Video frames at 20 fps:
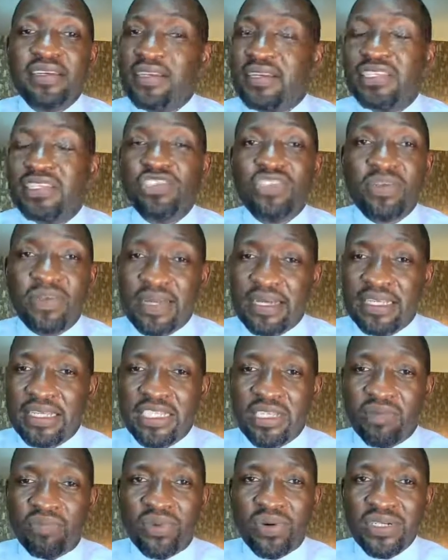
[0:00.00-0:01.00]
needs tremendous
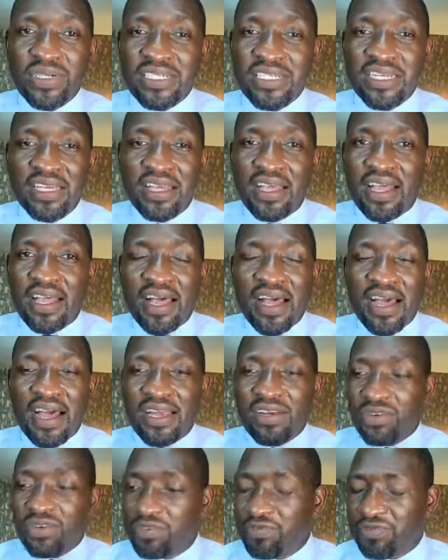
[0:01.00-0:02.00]
support,
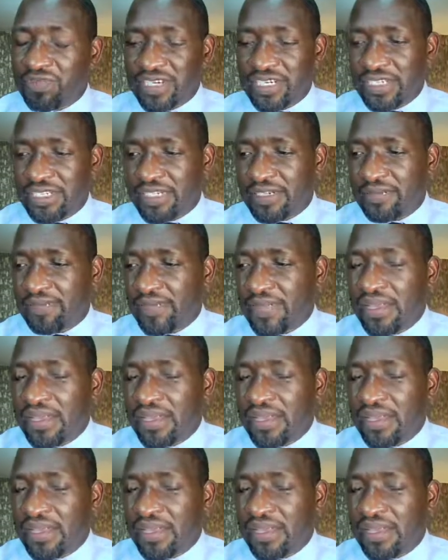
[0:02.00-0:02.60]
not friction.